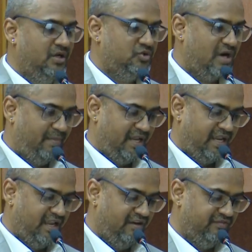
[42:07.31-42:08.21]
So I am
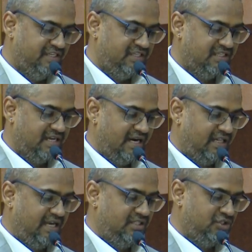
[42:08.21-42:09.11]
taking if this is greater
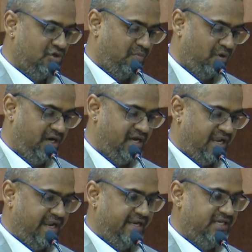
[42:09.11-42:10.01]
than
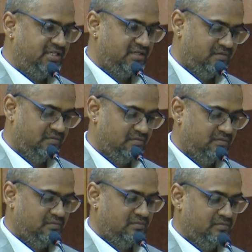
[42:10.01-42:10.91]
0.8,
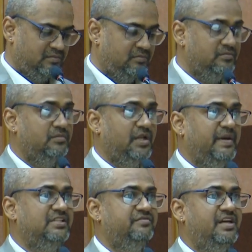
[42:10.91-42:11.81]

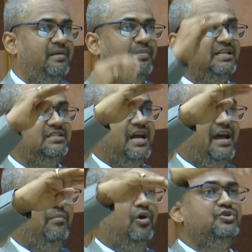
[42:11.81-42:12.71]
means if the number is
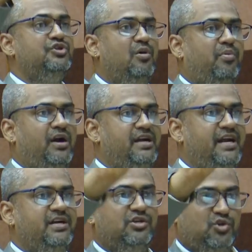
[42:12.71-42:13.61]
above
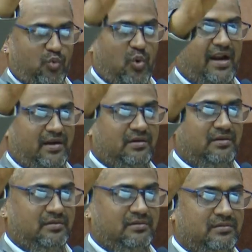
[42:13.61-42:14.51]
0.8 to
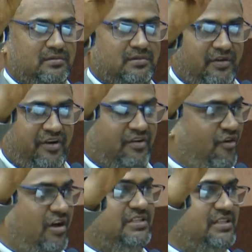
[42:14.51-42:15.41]
1, if it
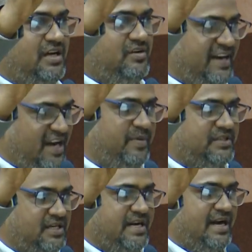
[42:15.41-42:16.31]
falls in the
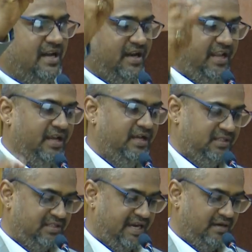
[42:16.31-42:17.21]
20% category,
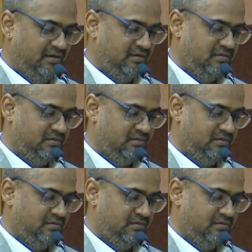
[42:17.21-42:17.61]
then